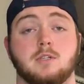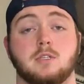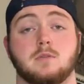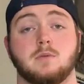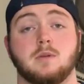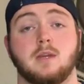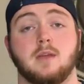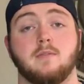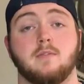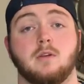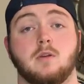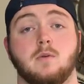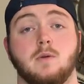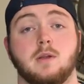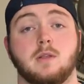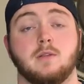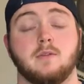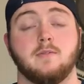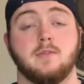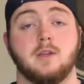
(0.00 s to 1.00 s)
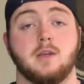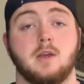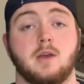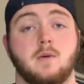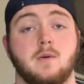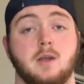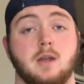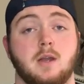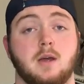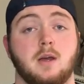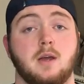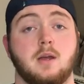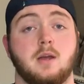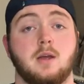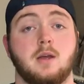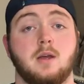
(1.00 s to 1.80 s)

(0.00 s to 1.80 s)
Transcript: Just wanted to give it a quick little video and uh,